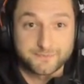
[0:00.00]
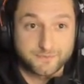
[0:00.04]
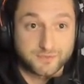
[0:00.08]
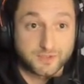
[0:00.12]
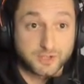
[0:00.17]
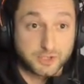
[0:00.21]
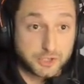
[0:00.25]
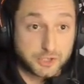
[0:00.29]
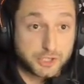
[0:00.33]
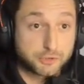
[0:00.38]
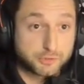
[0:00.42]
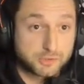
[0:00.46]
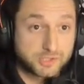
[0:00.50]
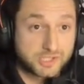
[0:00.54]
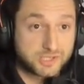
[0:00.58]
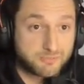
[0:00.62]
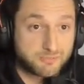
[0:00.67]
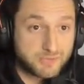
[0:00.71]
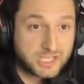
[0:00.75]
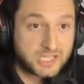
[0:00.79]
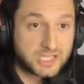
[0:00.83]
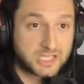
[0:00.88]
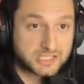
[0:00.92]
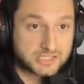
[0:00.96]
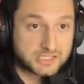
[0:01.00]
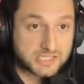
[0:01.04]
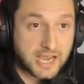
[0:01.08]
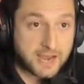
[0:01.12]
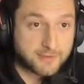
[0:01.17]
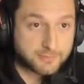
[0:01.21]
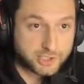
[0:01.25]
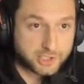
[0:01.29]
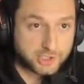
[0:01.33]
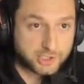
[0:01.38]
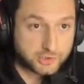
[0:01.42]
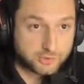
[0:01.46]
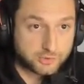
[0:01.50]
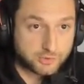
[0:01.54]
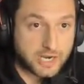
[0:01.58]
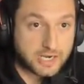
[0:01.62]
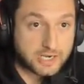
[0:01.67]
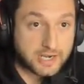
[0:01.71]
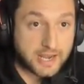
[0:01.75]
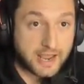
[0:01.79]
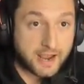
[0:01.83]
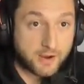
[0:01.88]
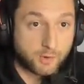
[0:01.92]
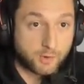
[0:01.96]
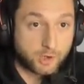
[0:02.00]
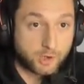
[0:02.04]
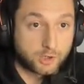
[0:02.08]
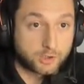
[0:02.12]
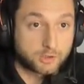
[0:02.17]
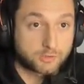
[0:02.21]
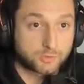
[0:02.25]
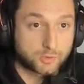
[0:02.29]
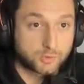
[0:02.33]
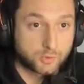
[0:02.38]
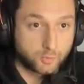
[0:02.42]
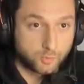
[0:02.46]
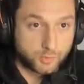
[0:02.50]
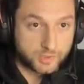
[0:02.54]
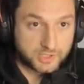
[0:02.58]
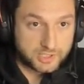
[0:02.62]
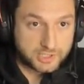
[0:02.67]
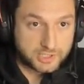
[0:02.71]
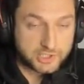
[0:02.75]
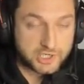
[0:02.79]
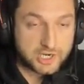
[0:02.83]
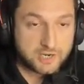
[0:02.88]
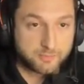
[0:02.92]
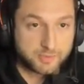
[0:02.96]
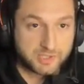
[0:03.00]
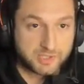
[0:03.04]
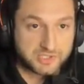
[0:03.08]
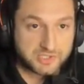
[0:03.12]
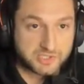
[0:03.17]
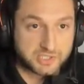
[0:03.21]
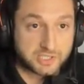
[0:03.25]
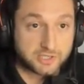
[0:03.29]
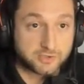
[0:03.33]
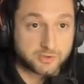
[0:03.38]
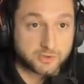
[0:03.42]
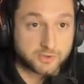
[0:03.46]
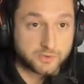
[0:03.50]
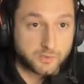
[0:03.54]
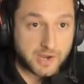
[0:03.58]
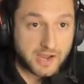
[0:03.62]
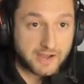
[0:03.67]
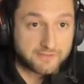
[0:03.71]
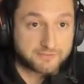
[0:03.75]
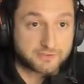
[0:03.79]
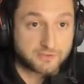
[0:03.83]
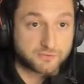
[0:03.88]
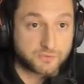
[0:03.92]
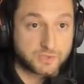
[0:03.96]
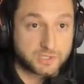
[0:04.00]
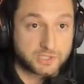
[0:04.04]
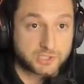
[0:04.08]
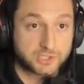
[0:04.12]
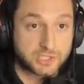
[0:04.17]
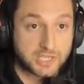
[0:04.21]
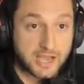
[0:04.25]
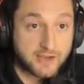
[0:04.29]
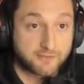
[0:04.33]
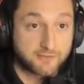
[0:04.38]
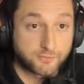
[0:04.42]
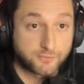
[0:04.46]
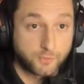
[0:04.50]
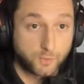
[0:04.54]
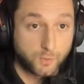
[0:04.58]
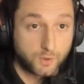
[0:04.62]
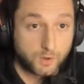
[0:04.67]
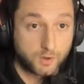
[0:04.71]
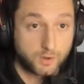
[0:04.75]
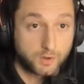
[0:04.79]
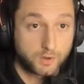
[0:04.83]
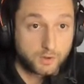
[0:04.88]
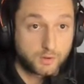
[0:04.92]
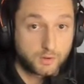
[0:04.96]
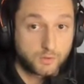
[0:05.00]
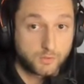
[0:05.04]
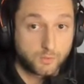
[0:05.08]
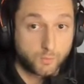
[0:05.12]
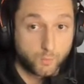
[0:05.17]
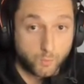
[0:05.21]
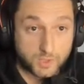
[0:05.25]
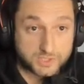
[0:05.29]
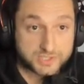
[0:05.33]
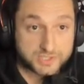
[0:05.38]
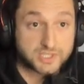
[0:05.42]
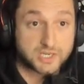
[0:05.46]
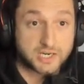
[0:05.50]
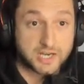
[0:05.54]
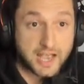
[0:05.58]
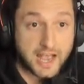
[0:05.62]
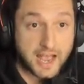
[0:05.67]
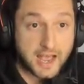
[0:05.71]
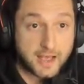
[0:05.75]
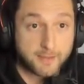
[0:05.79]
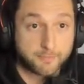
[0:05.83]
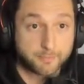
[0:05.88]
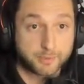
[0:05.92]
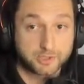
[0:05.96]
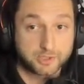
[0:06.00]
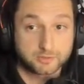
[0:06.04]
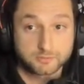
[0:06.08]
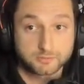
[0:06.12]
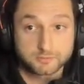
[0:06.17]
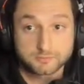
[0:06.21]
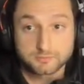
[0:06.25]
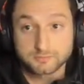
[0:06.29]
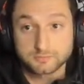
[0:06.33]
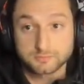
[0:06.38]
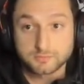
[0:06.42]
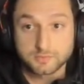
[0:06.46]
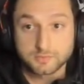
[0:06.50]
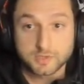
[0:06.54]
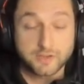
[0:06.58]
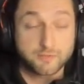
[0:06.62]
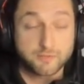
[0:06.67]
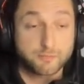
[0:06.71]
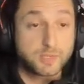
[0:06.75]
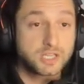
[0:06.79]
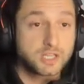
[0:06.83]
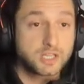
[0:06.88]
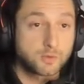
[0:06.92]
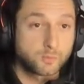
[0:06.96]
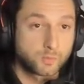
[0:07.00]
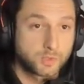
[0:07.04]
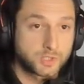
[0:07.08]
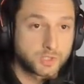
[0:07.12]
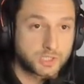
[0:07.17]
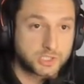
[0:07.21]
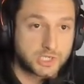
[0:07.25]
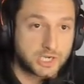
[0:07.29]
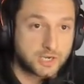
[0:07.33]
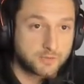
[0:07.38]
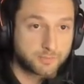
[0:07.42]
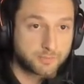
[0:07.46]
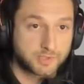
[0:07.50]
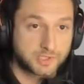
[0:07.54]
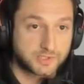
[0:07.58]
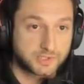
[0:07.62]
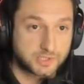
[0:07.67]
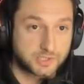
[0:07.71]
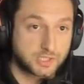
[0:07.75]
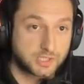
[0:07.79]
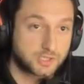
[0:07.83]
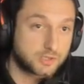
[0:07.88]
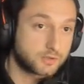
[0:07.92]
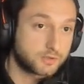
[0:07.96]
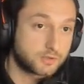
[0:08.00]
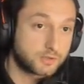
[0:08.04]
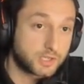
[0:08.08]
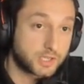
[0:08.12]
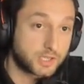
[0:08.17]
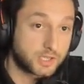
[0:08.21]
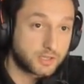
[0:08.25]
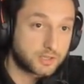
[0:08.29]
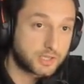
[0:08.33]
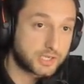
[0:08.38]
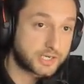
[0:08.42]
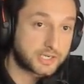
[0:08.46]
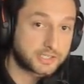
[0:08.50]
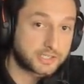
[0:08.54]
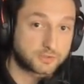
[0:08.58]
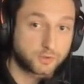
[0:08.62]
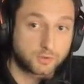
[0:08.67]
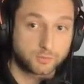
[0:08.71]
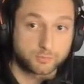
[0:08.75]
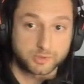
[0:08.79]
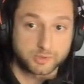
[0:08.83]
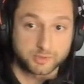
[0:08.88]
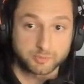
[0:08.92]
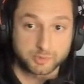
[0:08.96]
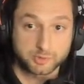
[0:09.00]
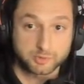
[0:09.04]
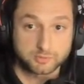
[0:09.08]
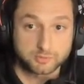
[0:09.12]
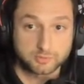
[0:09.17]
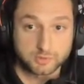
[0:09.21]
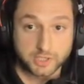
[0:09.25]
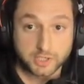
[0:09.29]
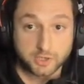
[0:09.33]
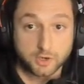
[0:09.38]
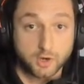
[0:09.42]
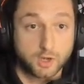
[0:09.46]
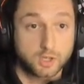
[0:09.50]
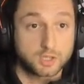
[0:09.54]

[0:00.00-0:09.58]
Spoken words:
Literally Milan's options right now are you win the Champions League or you have to finish top 4. What's going to happen? If Milan win the Champions League, like I told people, call